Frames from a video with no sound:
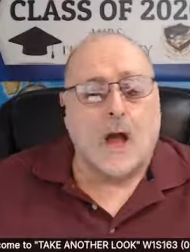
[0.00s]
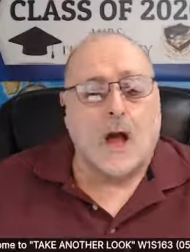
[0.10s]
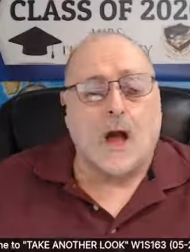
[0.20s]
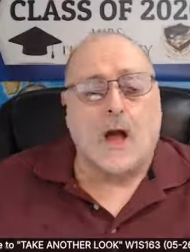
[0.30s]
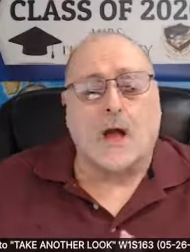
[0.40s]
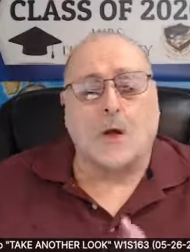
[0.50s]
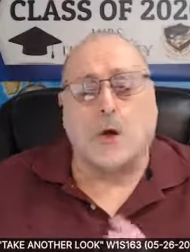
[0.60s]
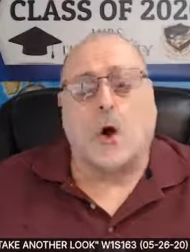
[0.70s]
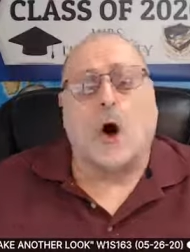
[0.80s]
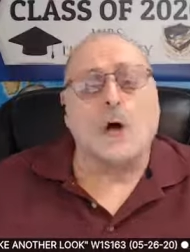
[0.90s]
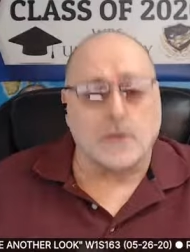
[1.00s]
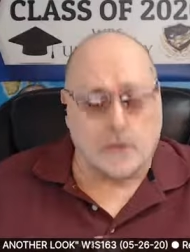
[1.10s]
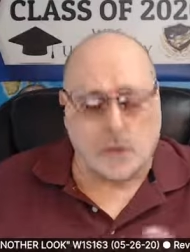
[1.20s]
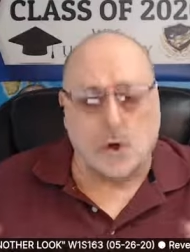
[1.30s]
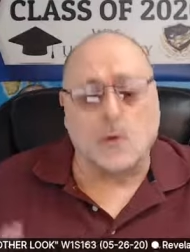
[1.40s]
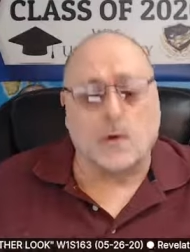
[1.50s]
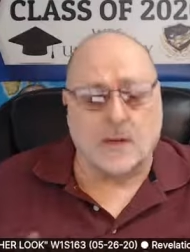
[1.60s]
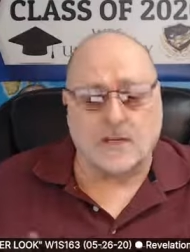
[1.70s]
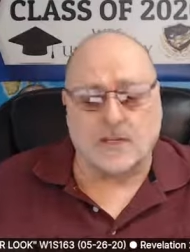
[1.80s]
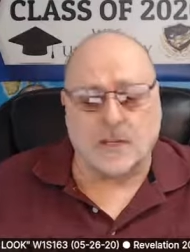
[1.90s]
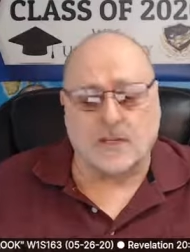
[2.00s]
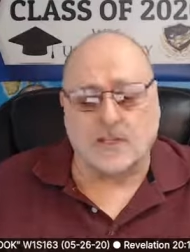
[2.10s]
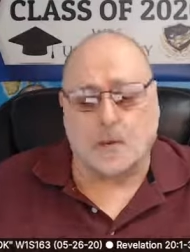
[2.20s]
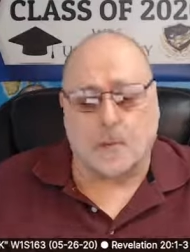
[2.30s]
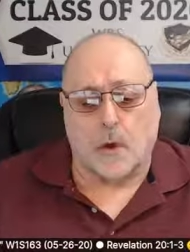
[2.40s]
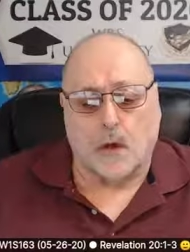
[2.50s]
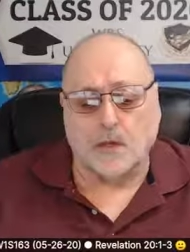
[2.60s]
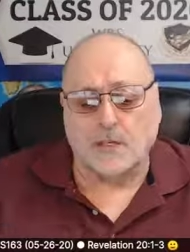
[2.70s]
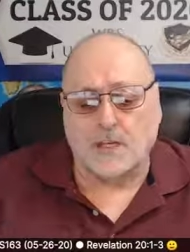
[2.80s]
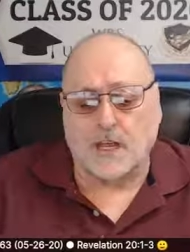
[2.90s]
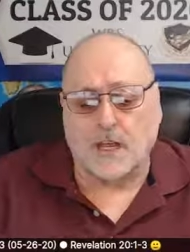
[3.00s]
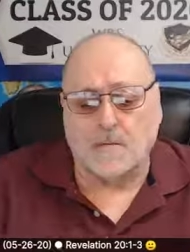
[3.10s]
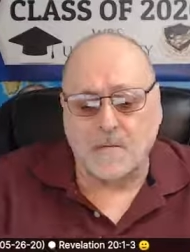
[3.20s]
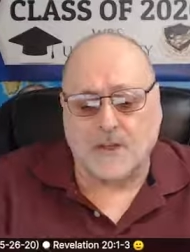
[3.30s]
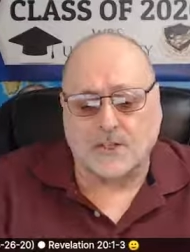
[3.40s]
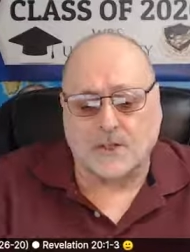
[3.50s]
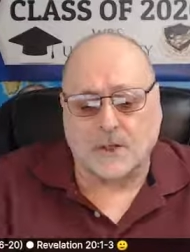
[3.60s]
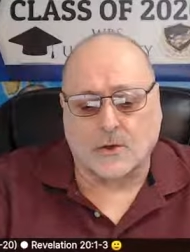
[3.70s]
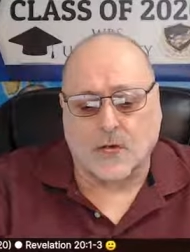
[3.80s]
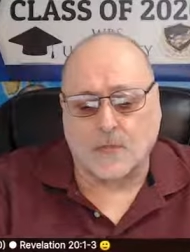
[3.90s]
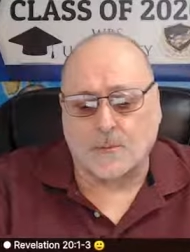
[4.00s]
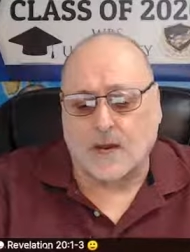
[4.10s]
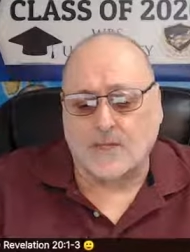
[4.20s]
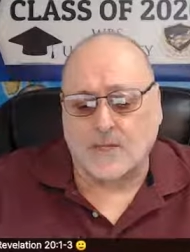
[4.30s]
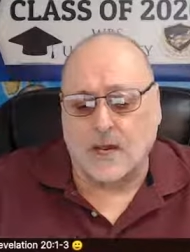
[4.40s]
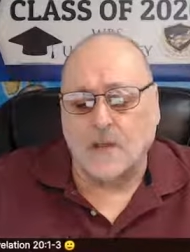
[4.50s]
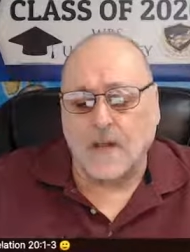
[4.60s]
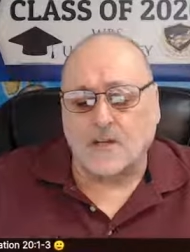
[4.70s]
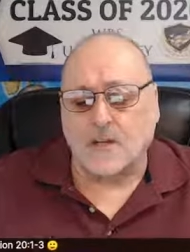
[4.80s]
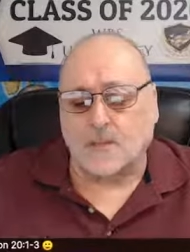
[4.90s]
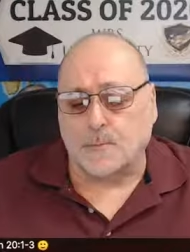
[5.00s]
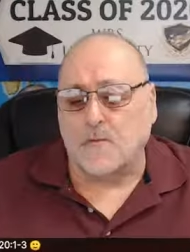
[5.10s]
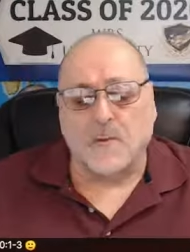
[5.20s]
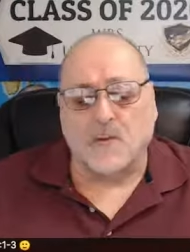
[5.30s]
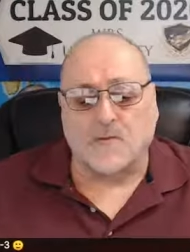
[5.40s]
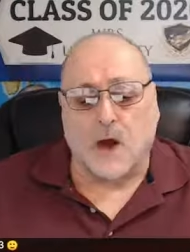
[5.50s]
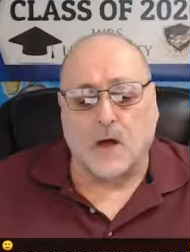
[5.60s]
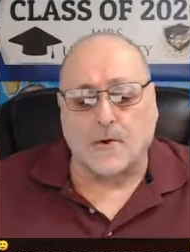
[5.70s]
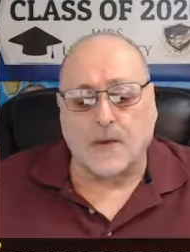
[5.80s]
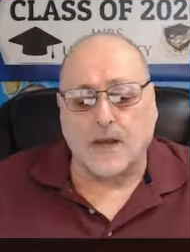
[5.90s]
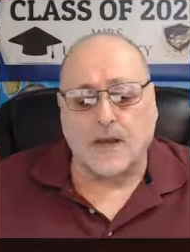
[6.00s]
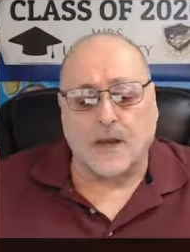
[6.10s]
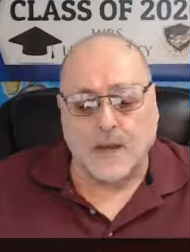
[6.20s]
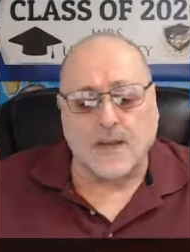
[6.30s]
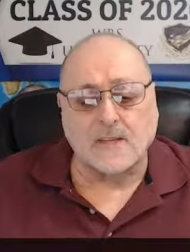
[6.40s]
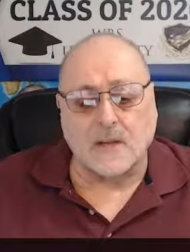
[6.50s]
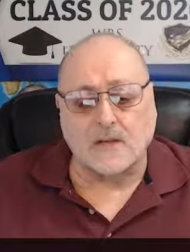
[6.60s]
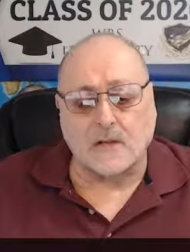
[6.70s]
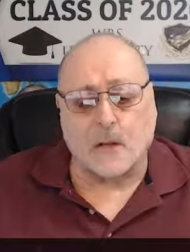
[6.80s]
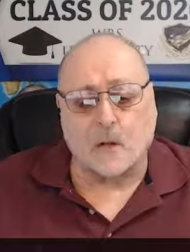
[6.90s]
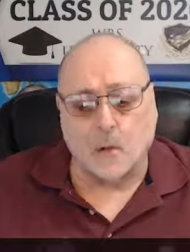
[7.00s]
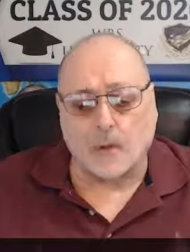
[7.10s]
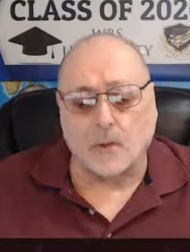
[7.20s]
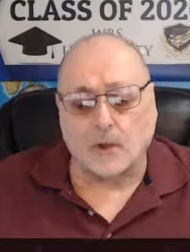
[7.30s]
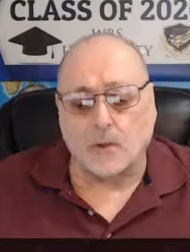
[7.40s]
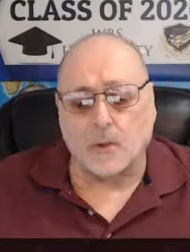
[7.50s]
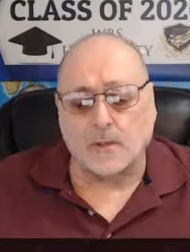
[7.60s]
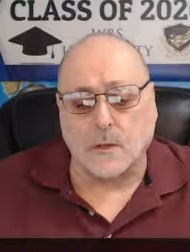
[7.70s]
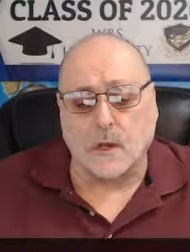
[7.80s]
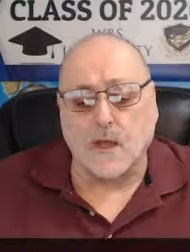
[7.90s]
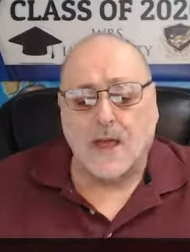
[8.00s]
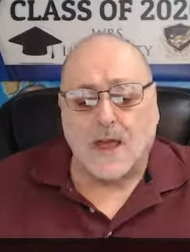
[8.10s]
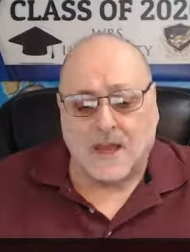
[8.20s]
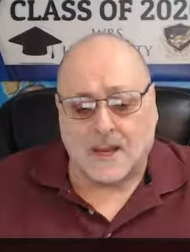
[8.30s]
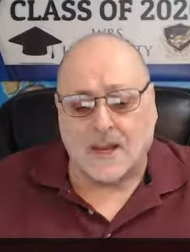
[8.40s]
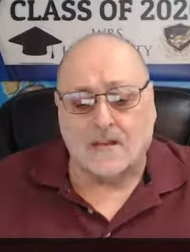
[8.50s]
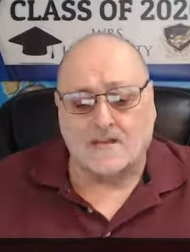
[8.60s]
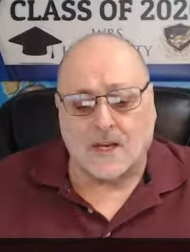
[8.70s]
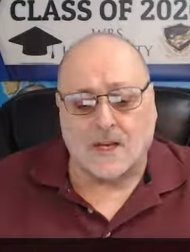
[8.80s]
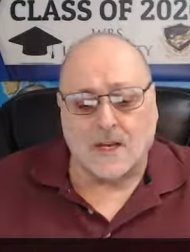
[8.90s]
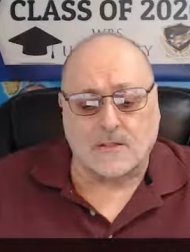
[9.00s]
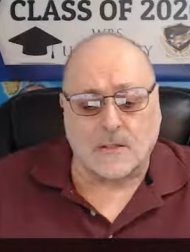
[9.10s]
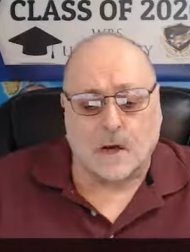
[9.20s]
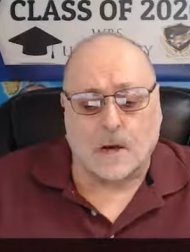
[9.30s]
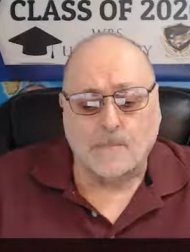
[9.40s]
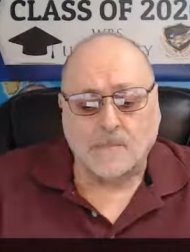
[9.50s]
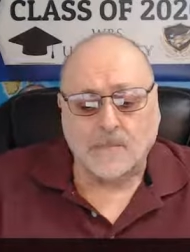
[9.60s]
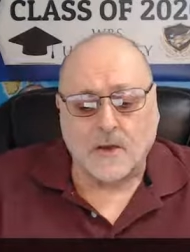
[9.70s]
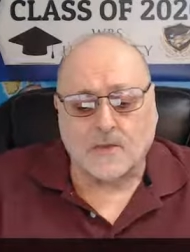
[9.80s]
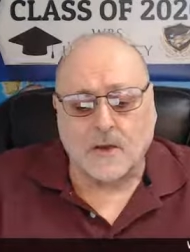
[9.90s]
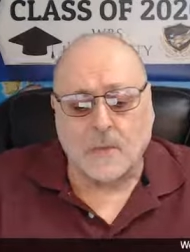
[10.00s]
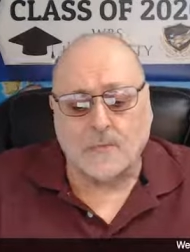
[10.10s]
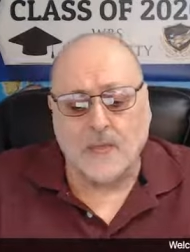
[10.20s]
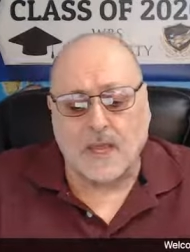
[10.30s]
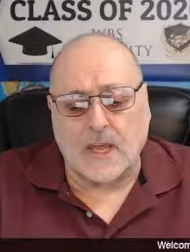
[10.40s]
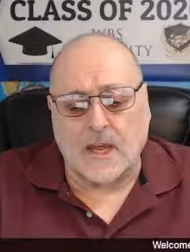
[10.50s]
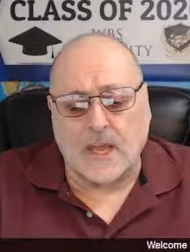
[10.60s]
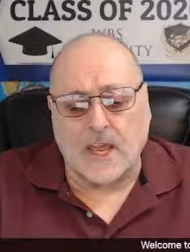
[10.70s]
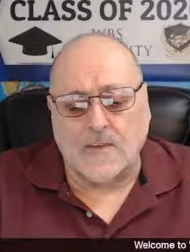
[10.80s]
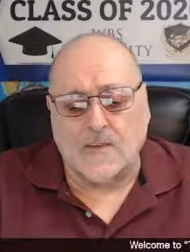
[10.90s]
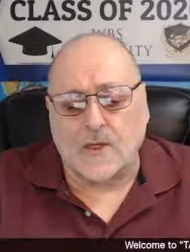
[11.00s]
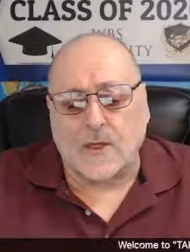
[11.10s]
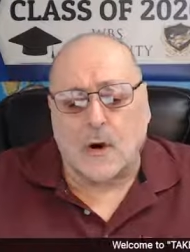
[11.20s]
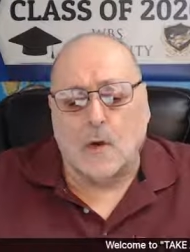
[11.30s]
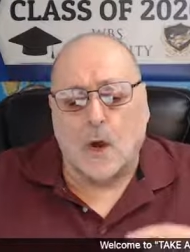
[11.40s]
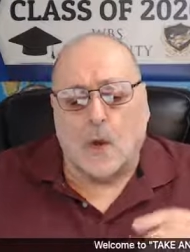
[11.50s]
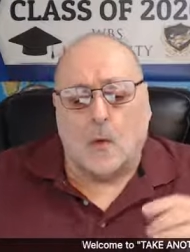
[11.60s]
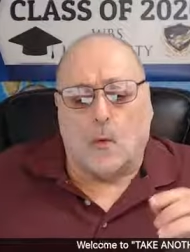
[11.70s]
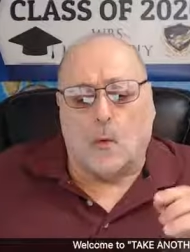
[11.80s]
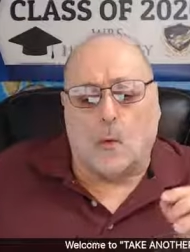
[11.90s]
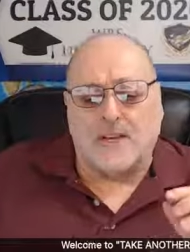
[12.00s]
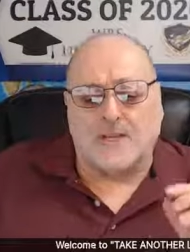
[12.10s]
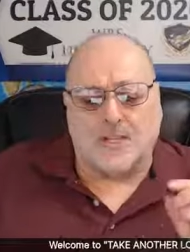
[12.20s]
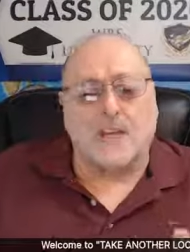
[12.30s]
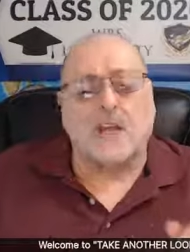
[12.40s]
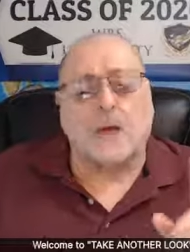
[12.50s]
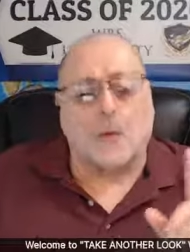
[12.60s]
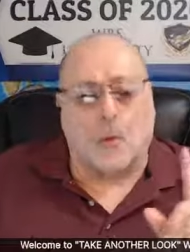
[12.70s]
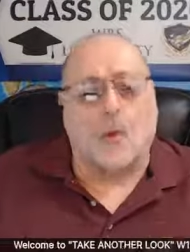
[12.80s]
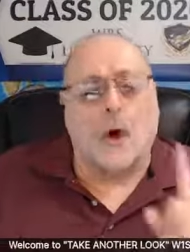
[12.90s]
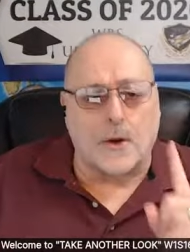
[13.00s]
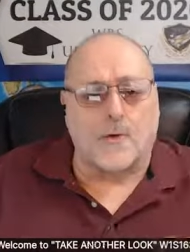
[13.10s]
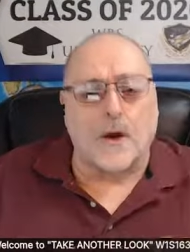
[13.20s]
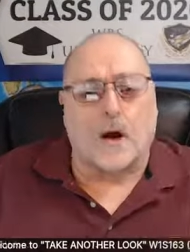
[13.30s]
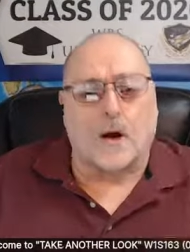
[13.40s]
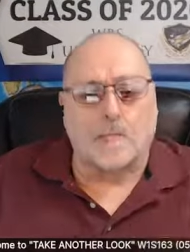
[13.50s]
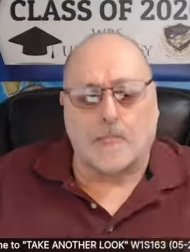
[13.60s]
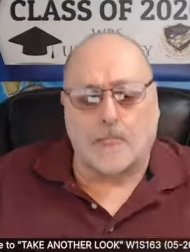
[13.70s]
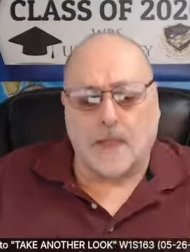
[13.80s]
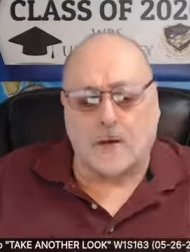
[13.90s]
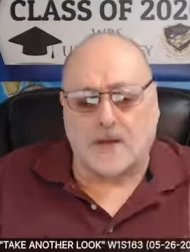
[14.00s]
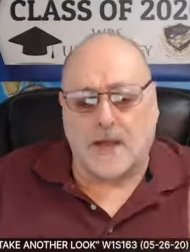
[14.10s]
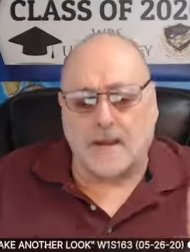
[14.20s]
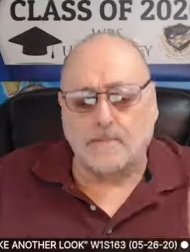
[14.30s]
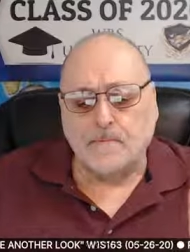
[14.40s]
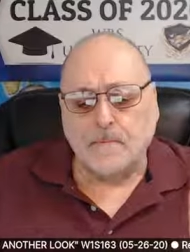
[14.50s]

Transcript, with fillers: uh, who also were listening. And so Paul is getting a message across by saying, This perfect Father, he leads us all, works through us all, and lives in us all. So uh, even though we see one realm, okay